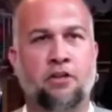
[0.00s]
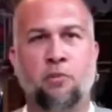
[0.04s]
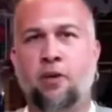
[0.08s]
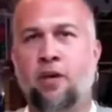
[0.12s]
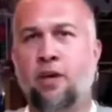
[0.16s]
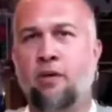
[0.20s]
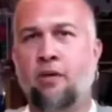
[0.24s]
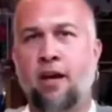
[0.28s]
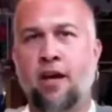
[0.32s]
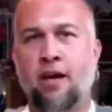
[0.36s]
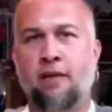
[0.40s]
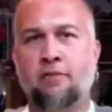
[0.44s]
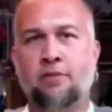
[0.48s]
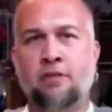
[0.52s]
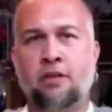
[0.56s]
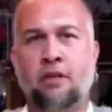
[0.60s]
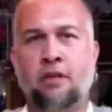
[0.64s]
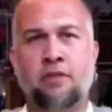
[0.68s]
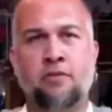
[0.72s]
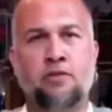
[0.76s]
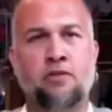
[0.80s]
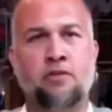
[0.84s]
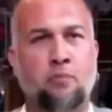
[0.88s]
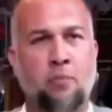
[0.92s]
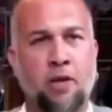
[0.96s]
We don't have
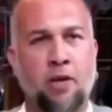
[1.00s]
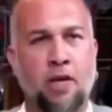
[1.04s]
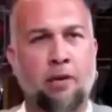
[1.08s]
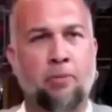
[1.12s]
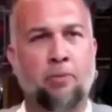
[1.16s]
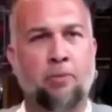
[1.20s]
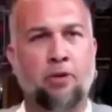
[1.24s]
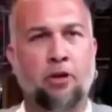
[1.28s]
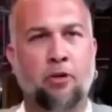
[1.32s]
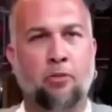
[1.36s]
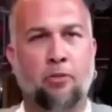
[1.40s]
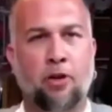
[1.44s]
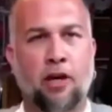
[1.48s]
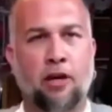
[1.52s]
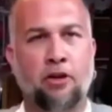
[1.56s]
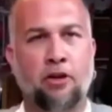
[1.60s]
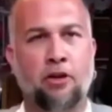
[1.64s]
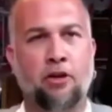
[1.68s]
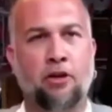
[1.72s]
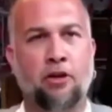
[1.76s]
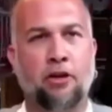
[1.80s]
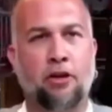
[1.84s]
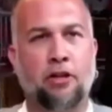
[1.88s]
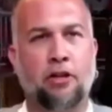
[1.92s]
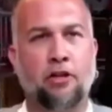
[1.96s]
tons of people around,
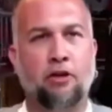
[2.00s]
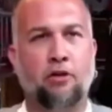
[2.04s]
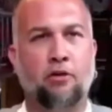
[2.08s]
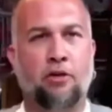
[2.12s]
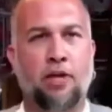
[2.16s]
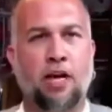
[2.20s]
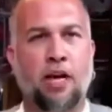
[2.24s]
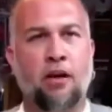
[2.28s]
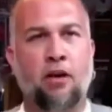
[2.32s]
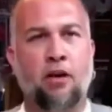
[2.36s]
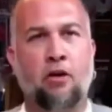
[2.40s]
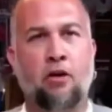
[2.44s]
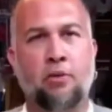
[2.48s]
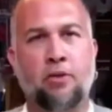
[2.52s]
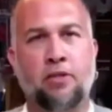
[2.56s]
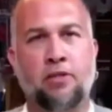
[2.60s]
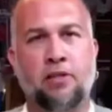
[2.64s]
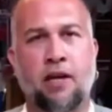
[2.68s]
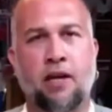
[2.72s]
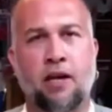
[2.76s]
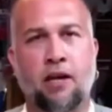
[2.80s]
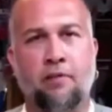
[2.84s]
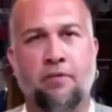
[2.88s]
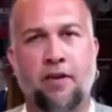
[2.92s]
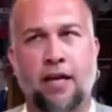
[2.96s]
you can't always
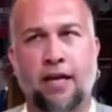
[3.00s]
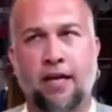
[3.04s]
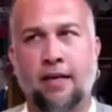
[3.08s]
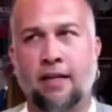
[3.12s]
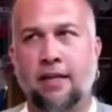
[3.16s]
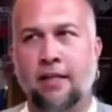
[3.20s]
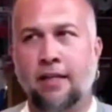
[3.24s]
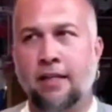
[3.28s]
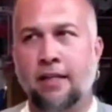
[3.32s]
have that